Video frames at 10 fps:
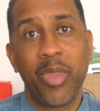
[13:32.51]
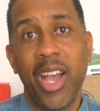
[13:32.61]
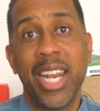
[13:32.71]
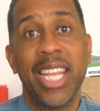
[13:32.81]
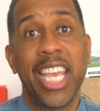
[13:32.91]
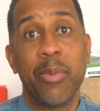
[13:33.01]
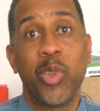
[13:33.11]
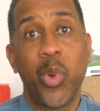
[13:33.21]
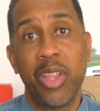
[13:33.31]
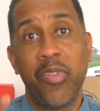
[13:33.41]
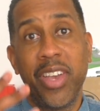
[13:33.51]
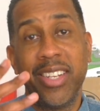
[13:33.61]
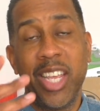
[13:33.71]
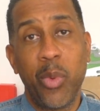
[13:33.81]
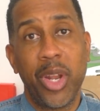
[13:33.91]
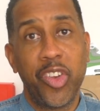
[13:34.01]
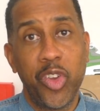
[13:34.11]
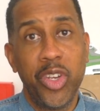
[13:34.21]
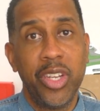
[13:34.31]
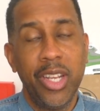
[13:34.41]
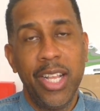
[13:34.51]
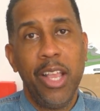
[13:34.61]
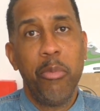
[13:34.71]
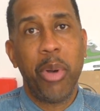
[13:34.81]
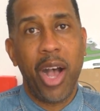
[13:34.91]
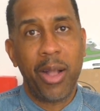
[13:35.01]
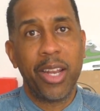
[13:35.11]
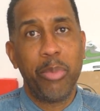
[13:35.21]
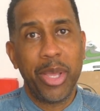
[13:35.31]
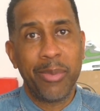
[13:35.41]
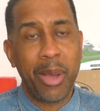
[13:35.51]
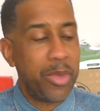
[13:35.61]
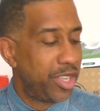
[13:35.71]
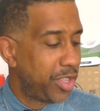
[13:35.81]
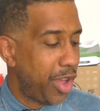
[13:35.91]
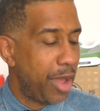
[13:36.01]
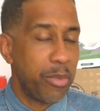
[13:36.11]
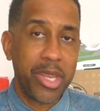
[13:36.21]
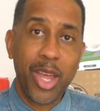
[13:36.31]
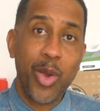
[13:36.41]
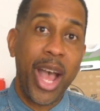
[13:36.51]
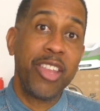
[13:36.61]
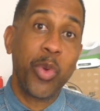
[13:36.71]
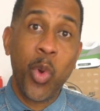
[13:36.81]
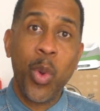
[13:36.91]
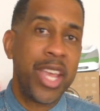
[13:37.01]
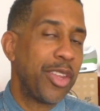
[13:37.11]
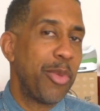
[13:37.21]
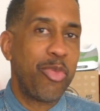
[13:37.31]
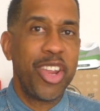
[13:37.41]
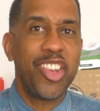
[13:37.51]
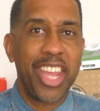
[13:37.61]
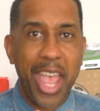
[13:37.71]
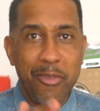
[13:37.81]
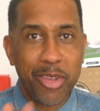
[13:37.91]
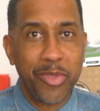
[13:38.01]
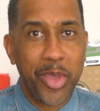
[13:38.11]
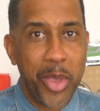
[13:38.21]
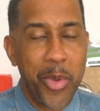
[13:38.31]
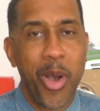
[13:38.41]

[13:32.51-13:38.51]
I didn't get them in 2013 when I should, but I'm going to pick them up this time. So as always, I appreciate every view.